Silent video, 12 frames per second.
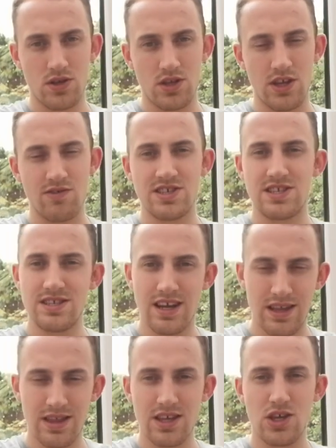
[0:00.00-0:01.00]
There is
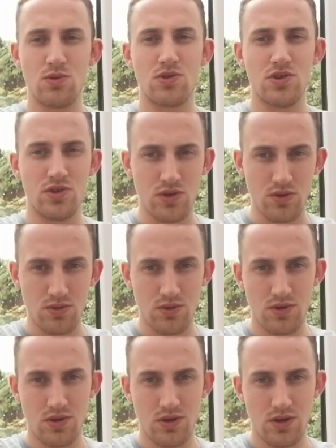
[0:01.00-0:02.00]
nothing you could do
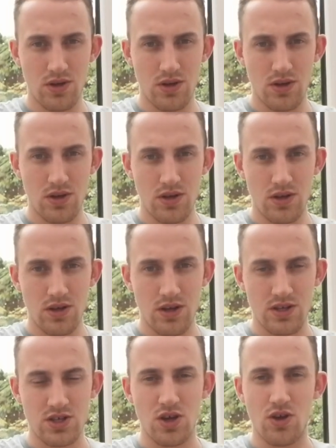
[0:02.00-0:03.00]

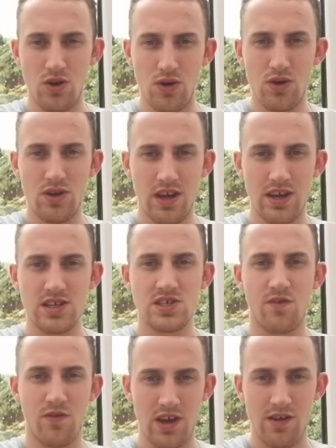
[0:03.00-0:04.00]
to earn his
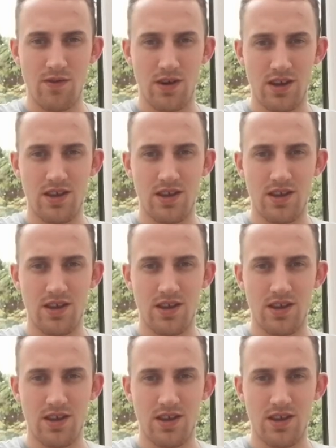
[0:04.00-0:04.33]
favor,